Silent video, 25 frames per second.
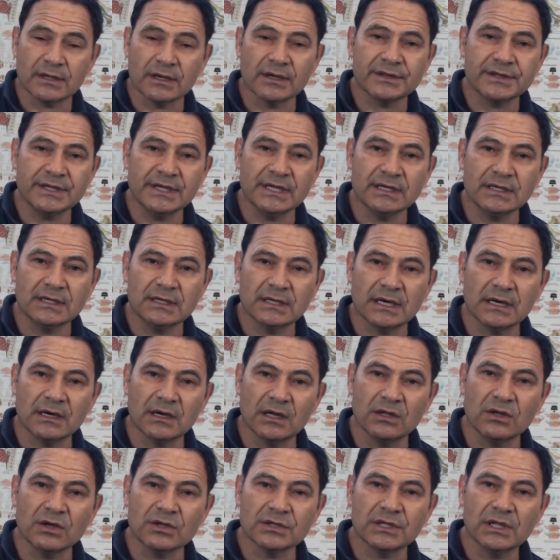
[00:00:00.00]
I think
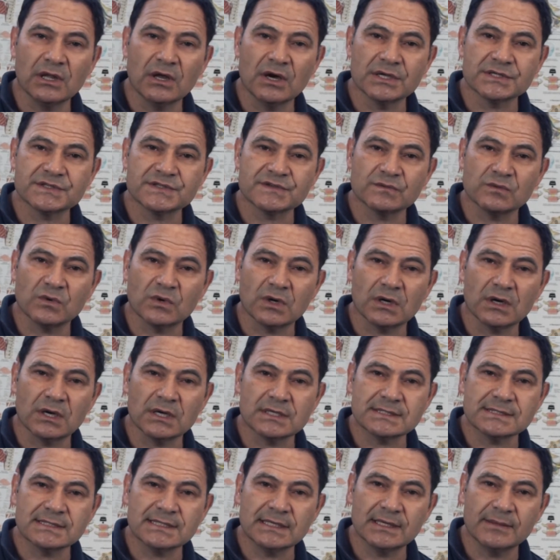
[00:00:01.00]
along the lines of what I
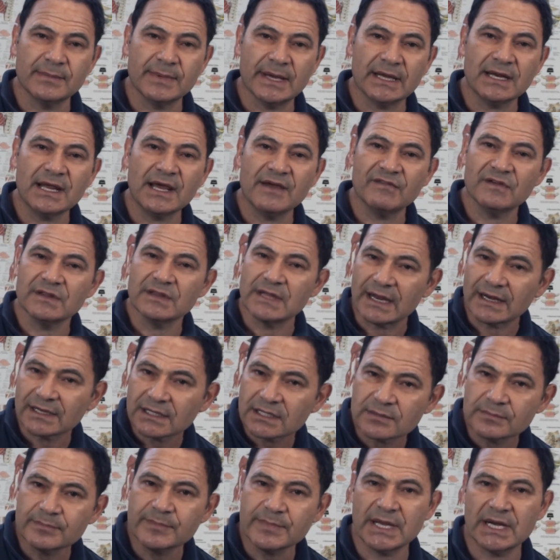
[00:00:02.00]
said about having that
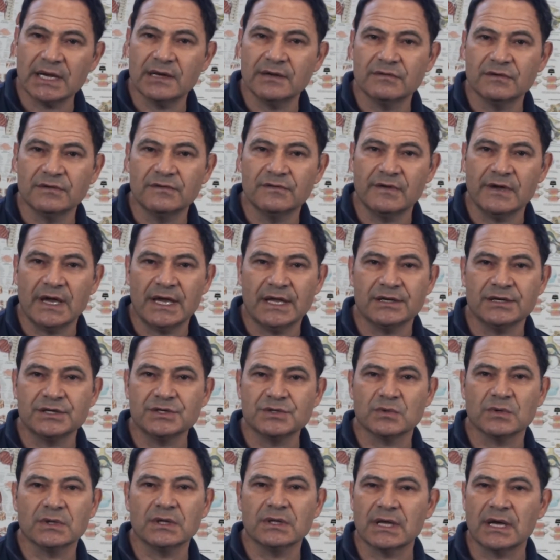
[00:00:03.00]
competitive
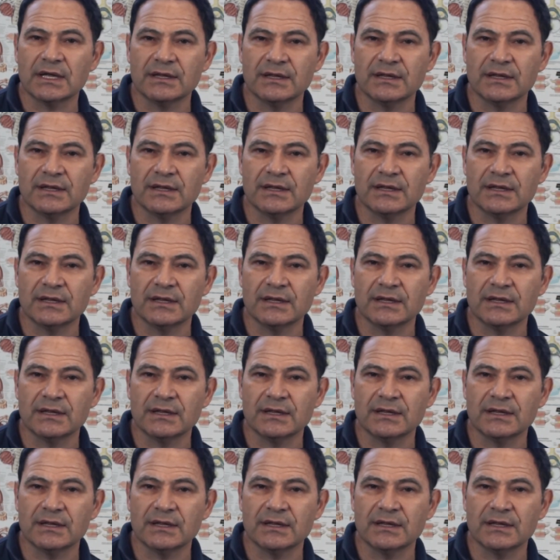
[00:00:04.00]
advantage with